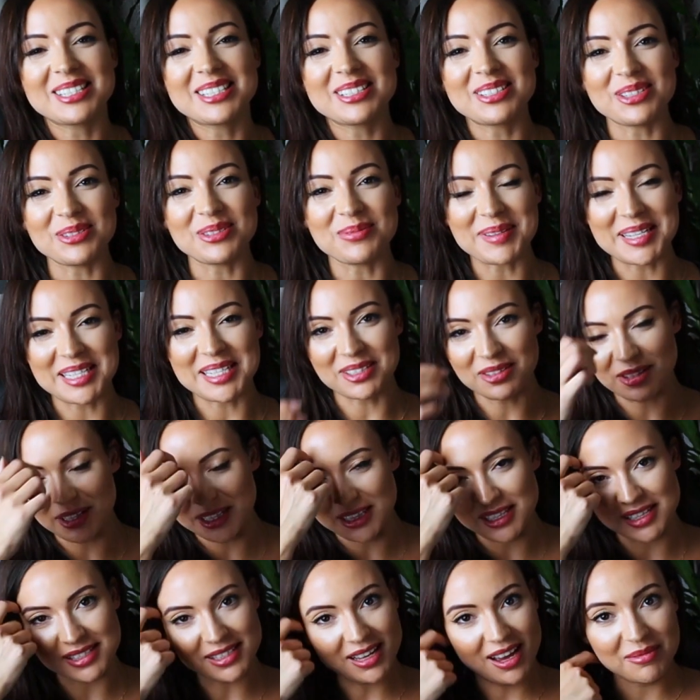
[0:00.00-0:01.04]
to be
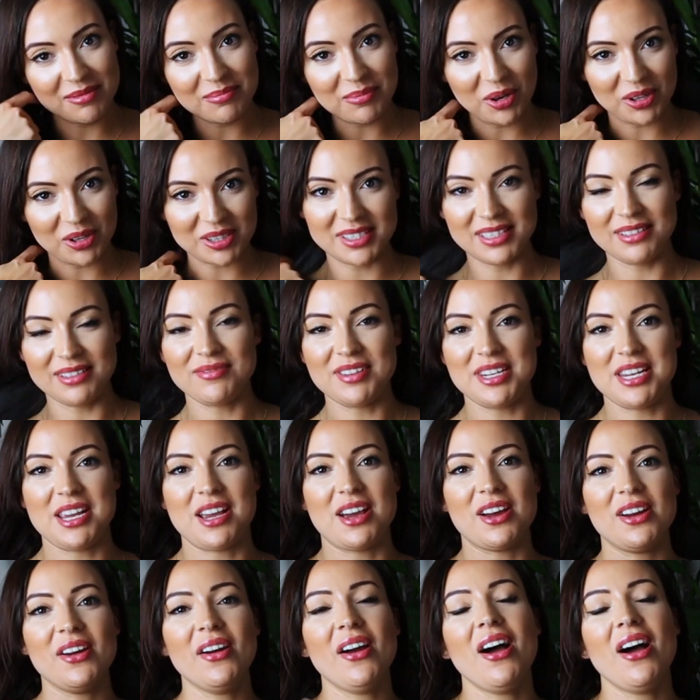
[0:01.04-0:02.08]
doing this unboxing
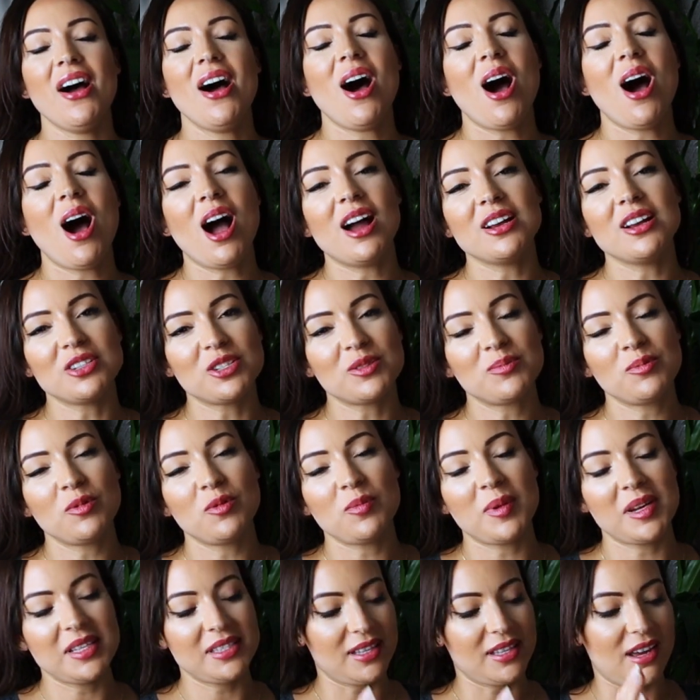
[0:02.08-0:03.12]
video. I just
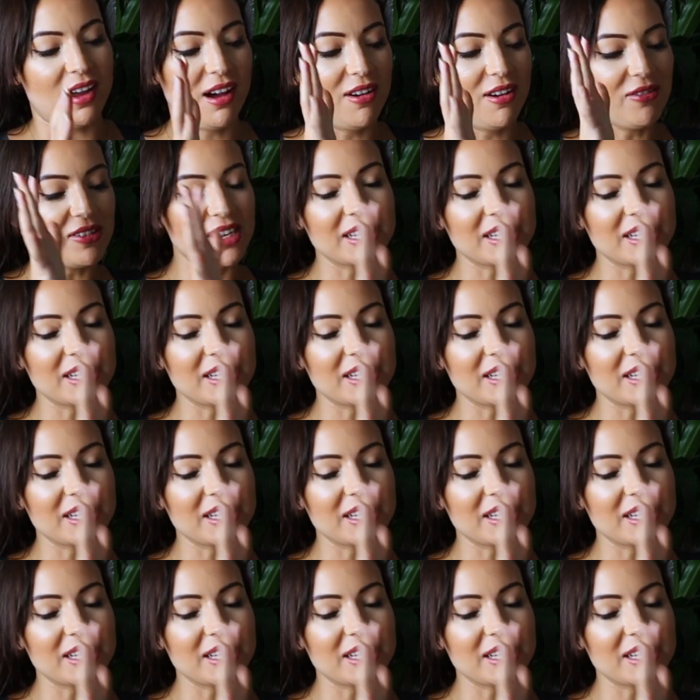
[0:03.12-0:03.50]
bought myself